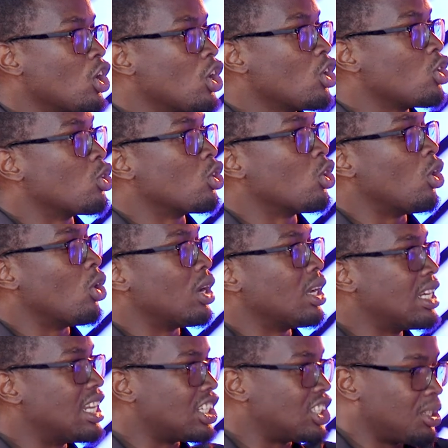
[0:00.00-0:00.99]
you know,
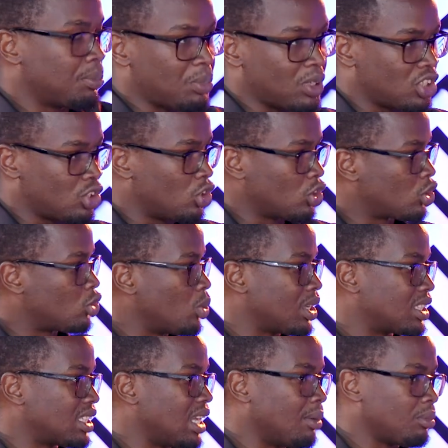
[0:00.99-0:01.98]
leadership is not doing
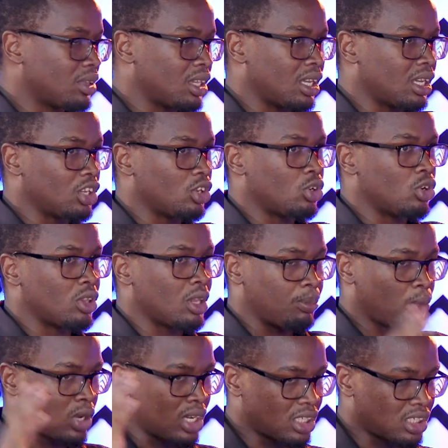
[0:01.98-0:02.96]
something, you know, the
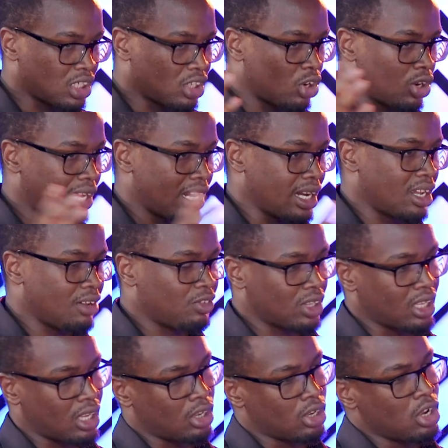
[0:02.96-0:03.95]
political and
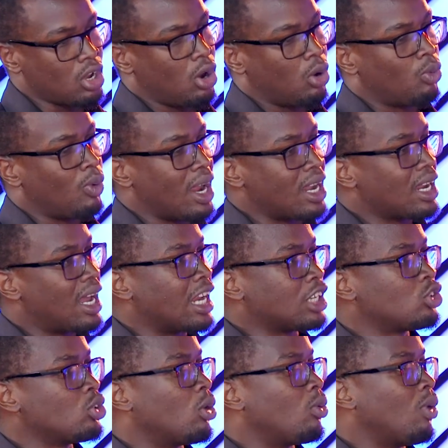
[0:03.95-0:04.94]
everything, while at
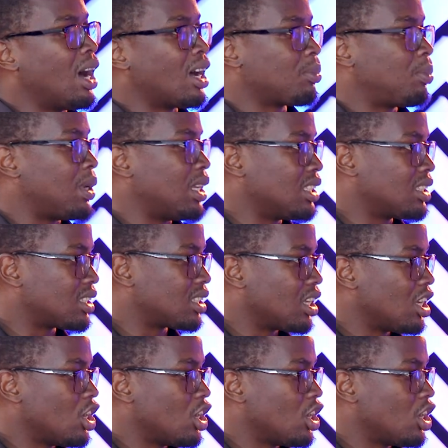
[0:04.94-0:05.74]
your workplace,